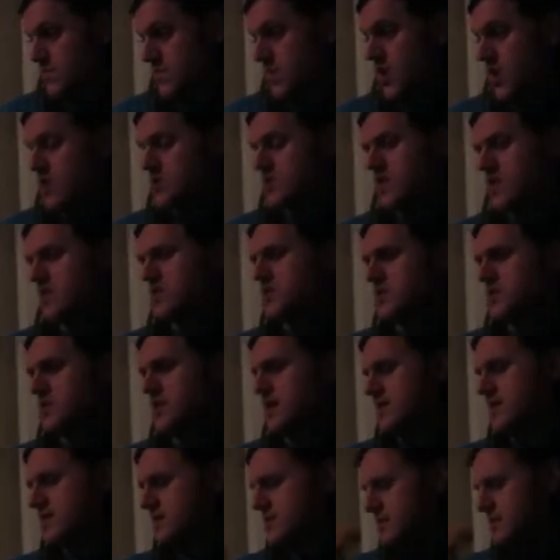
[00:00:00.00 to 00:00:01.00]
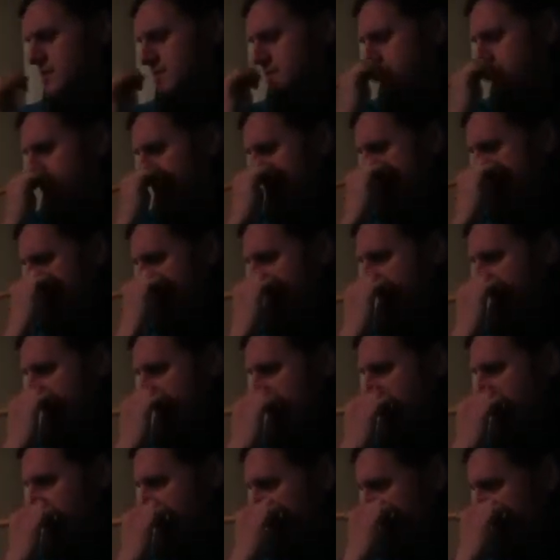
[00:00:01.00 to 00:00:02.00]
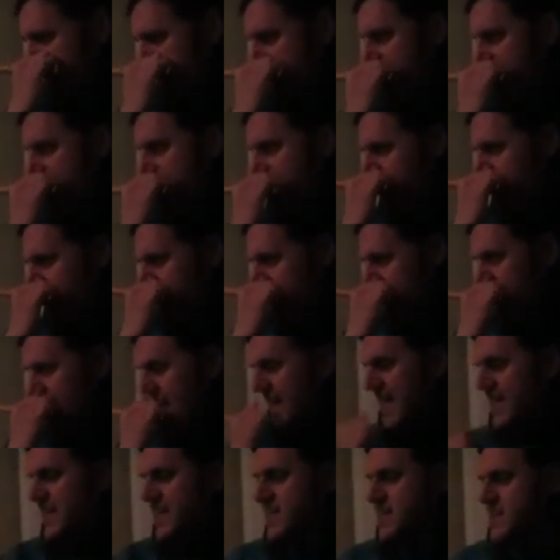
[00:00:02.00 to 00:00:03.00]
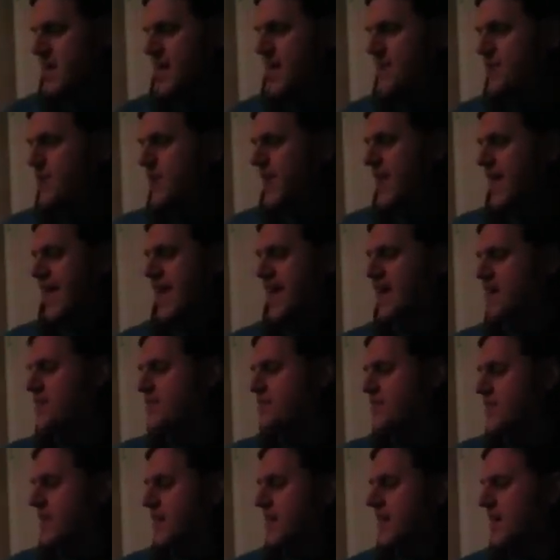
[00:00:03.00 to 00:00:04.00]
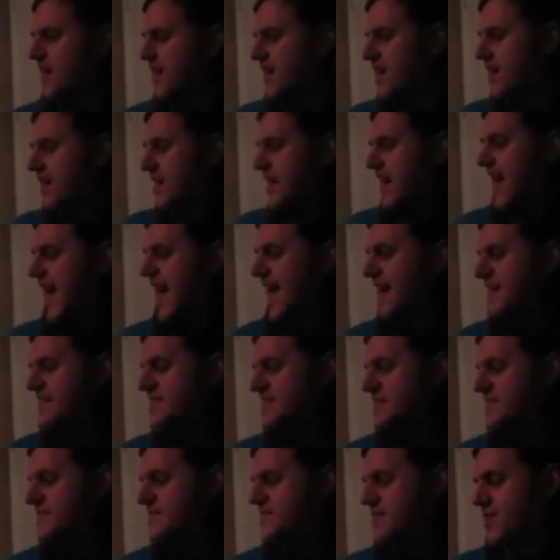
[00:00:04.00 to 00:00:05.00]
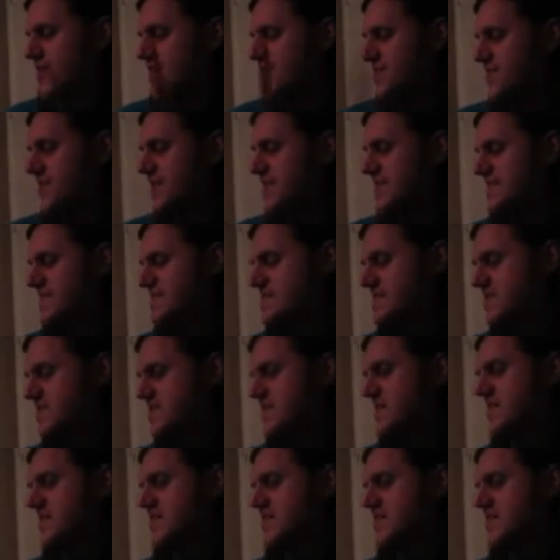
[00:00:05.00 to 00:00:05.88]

Also, I should have mentioned the anytime we have an accent for our fits